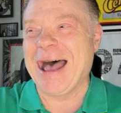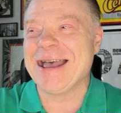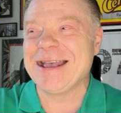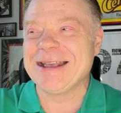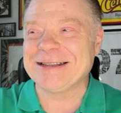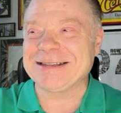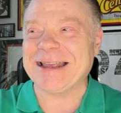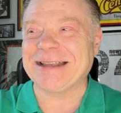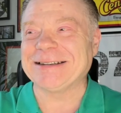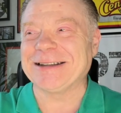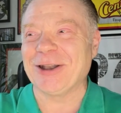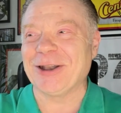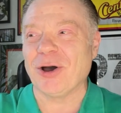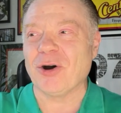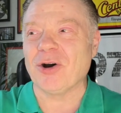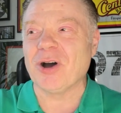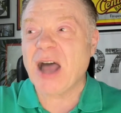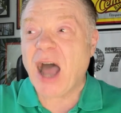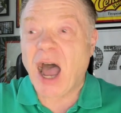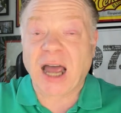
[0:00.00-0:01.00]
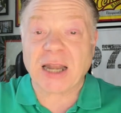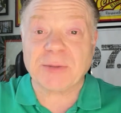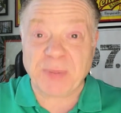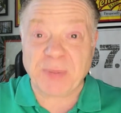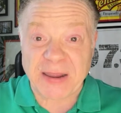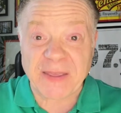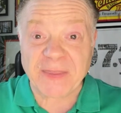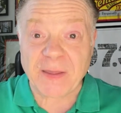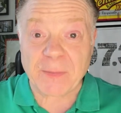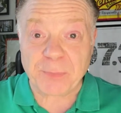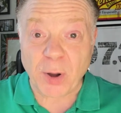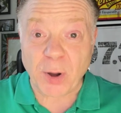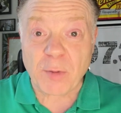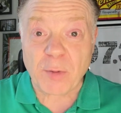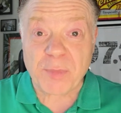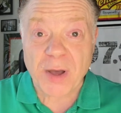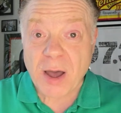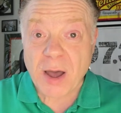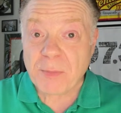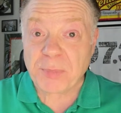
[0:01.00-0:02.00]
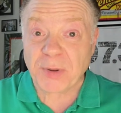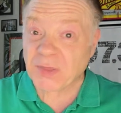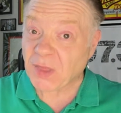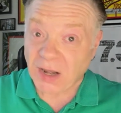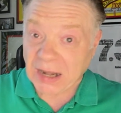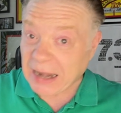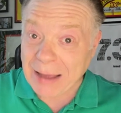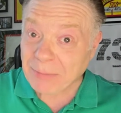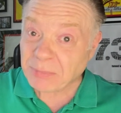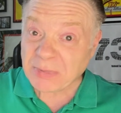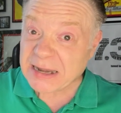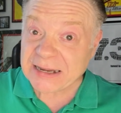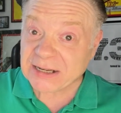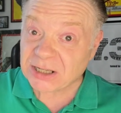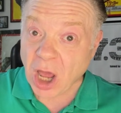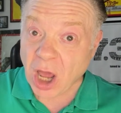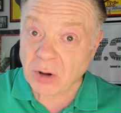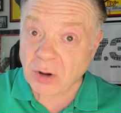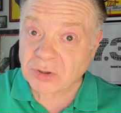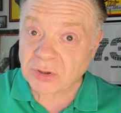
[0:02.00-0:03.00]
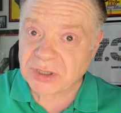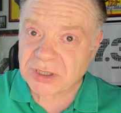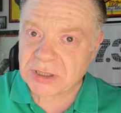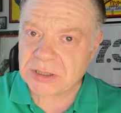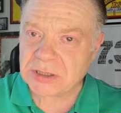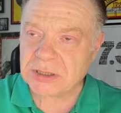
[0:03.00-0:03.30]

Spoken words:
Zandalaw, I'd be in the pub, but the Lamley closed.